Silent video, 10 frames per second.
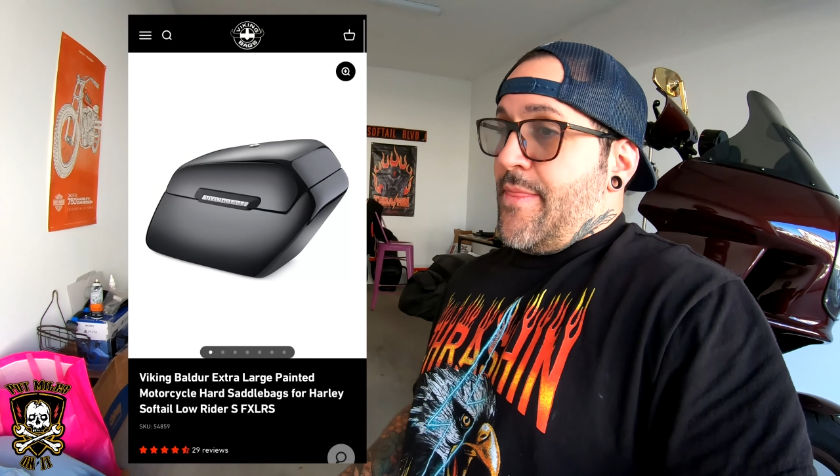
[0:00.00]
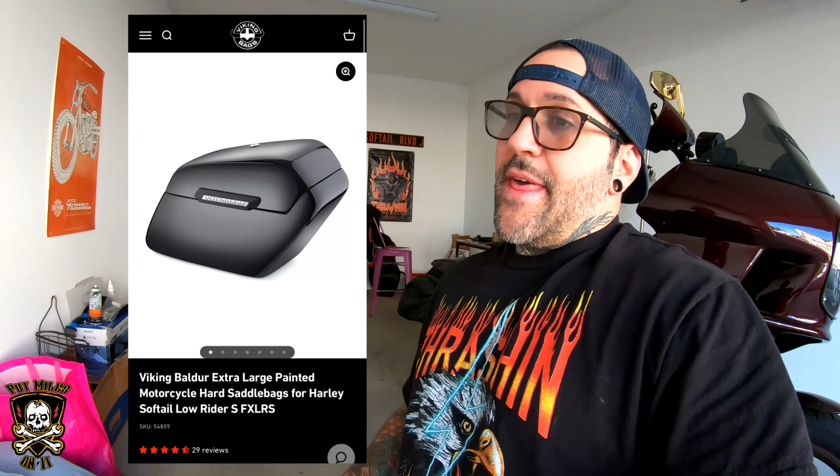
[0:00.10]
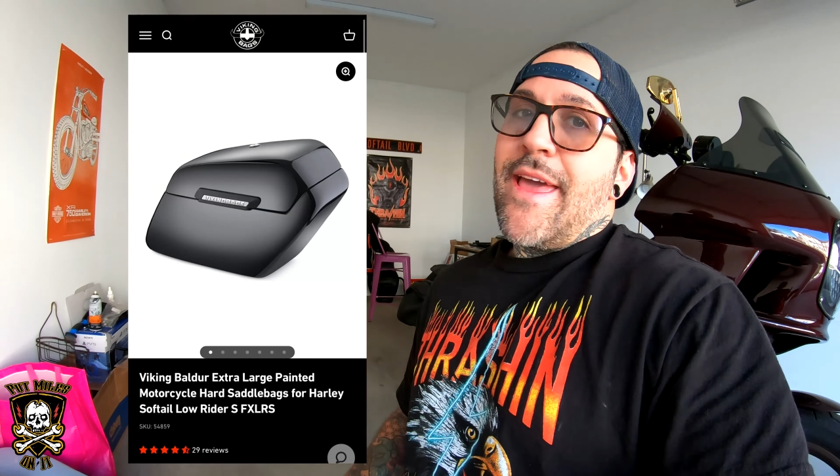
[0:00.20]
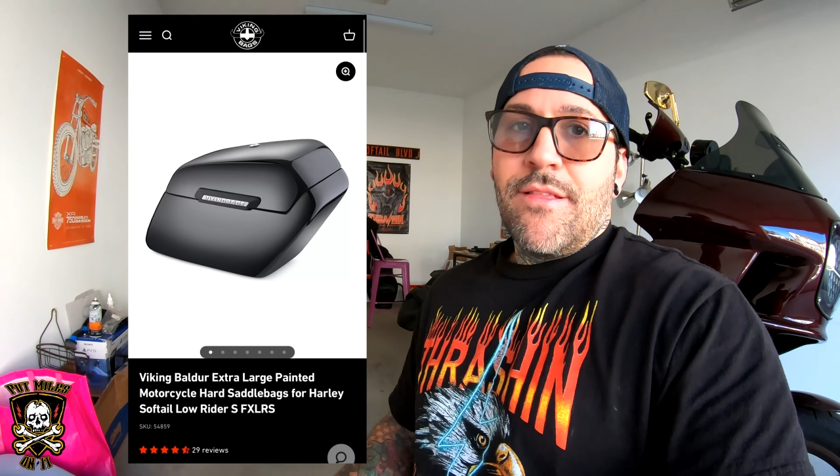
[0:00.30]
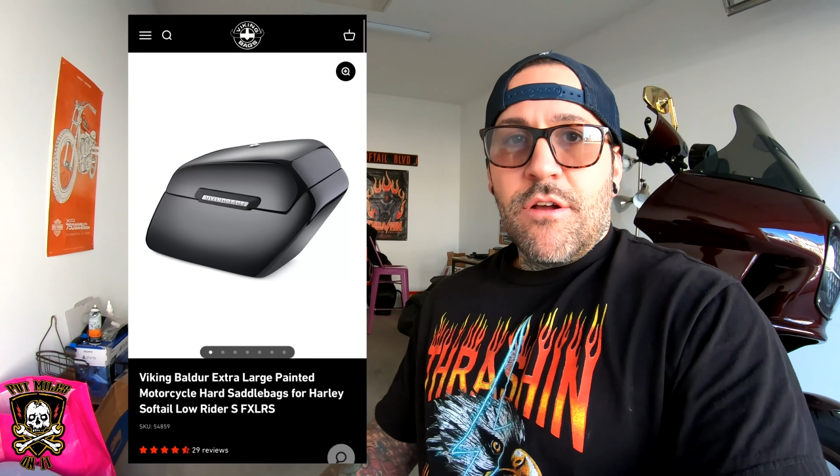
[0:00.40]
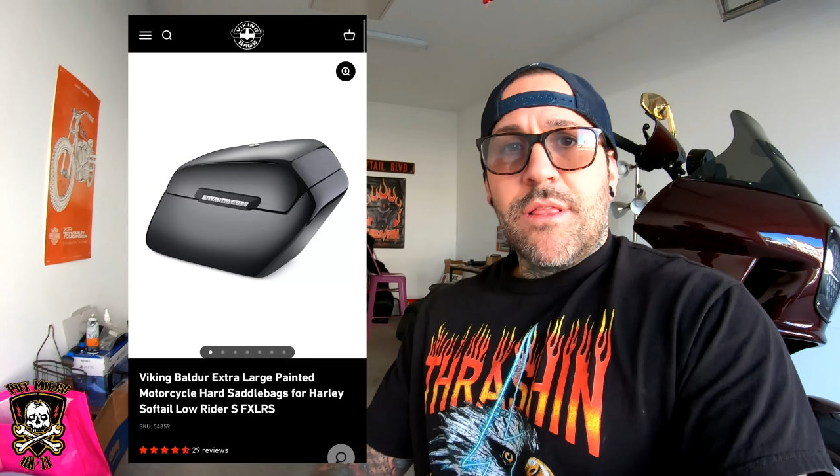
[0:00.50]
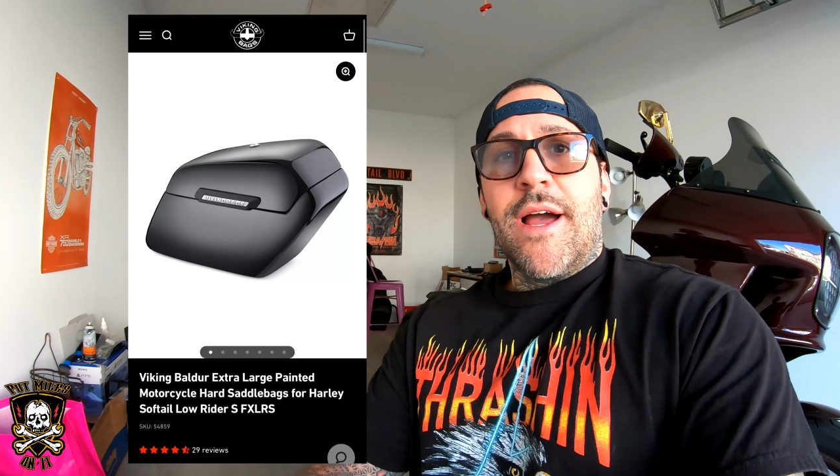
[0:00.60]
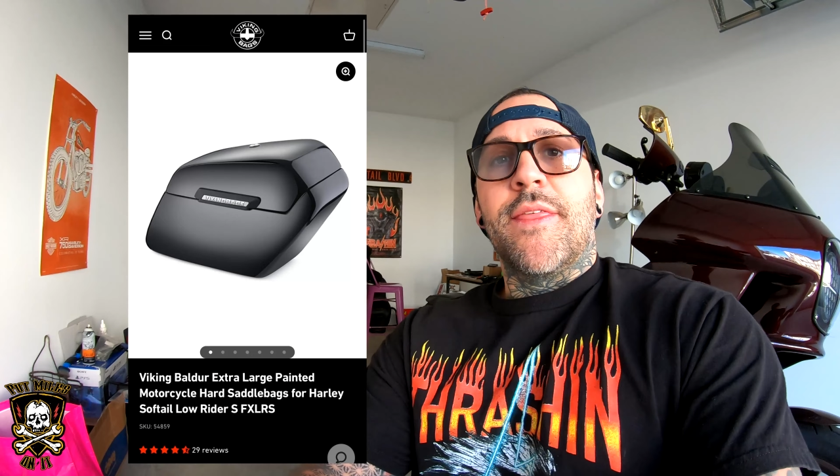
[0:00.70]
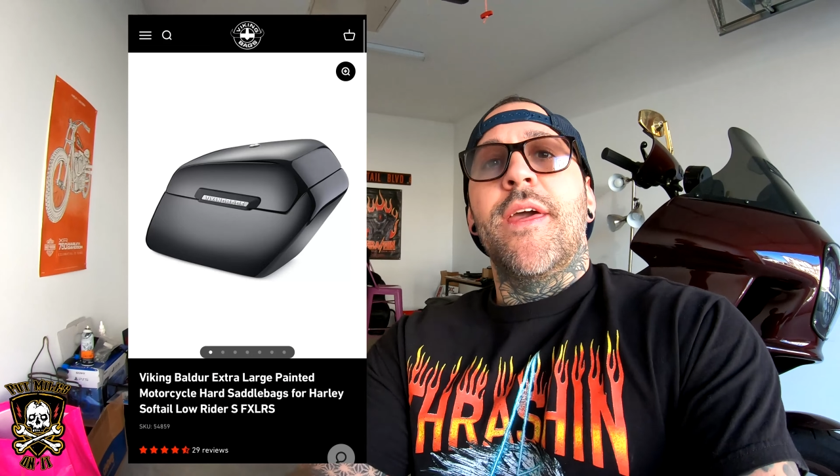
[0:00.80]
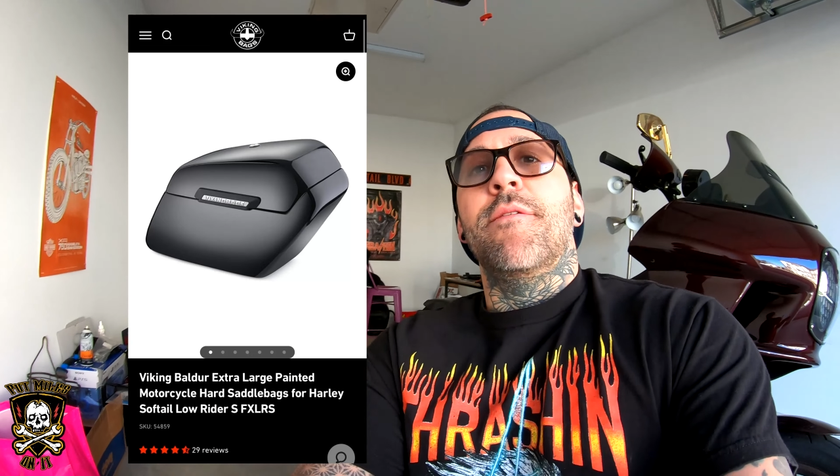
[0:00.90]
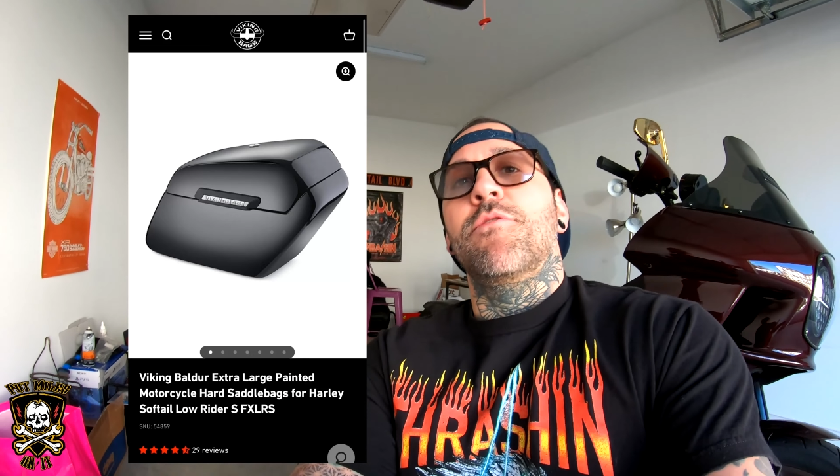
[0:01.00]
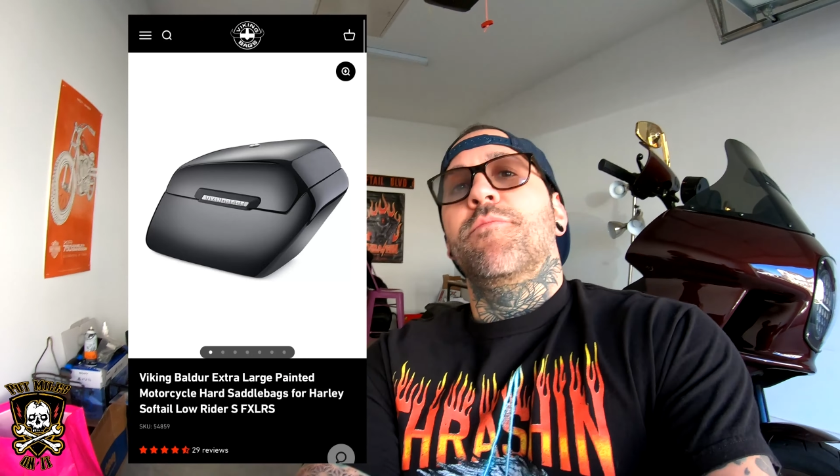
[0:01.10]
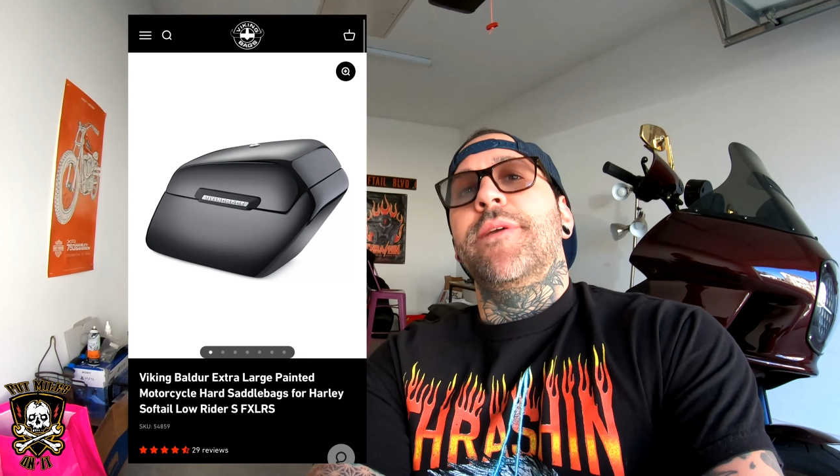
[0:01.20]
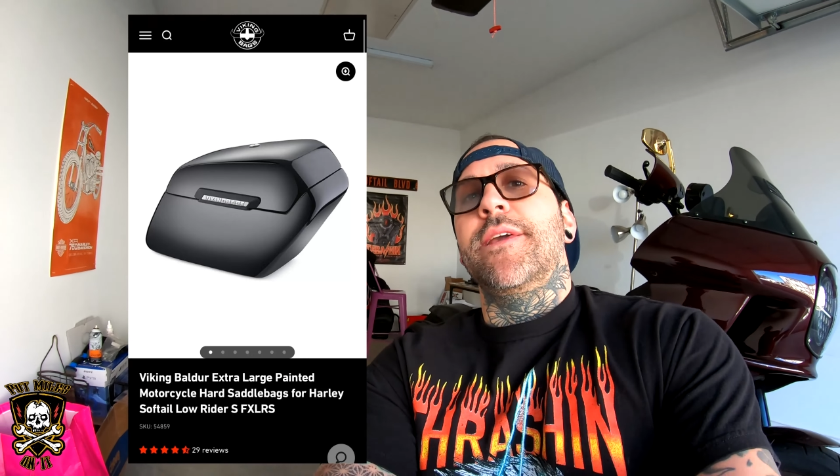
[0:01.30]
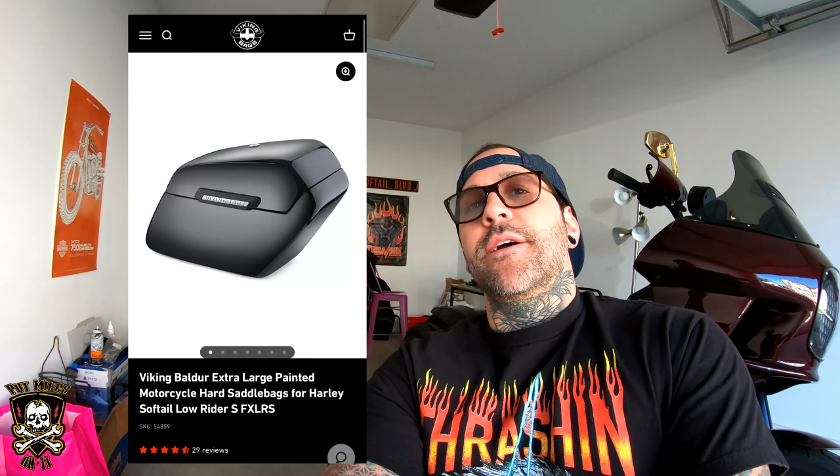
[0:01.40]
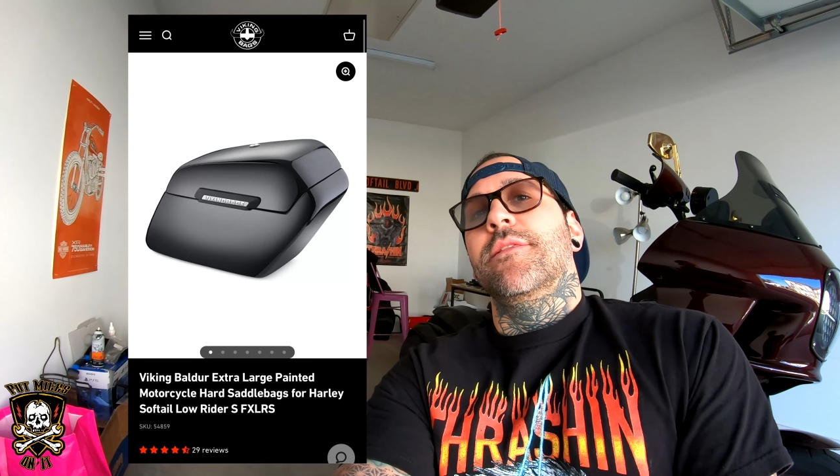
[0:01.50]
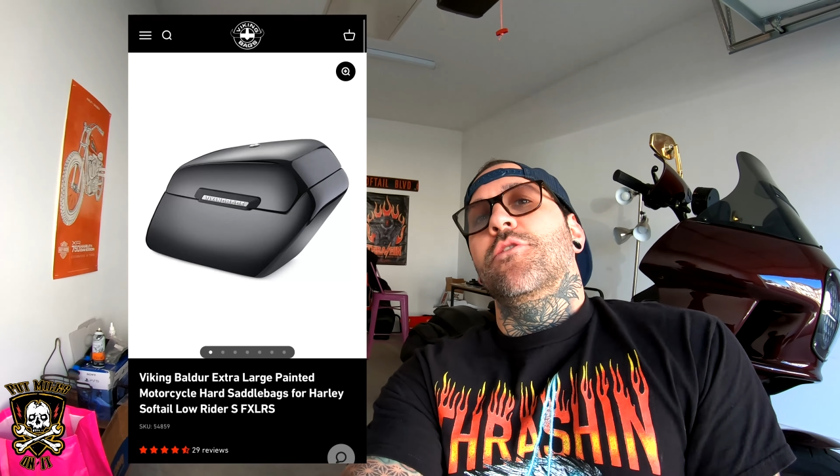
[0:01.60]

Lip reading: They look like they would be a